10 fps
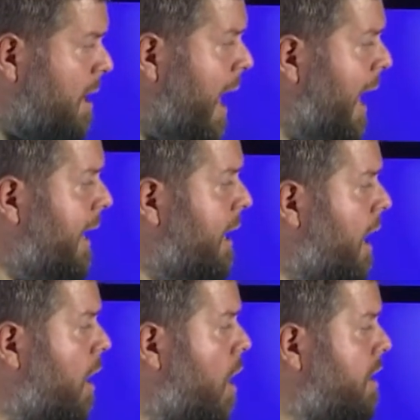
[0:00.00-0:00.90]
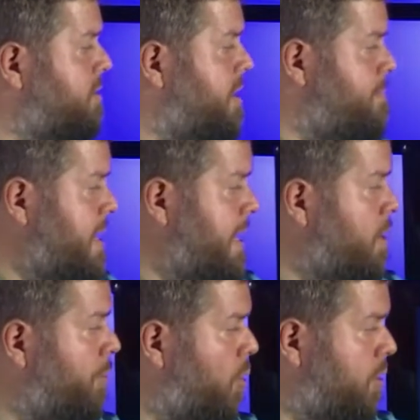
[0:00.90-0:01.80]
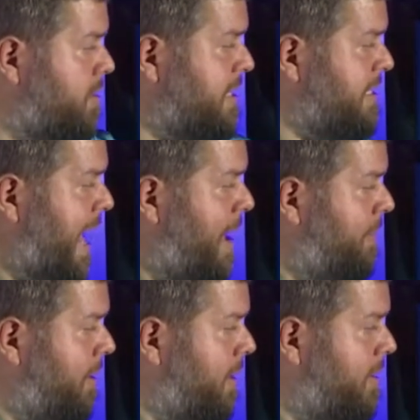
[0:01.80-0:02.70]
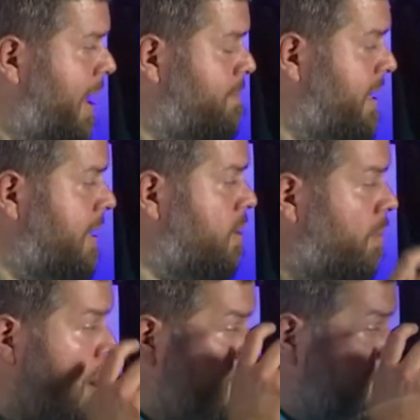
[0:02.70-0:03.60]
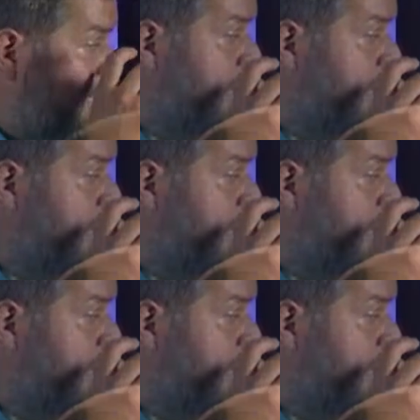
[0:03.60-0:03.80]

and are onto the medial border of the scapula, that medial margin,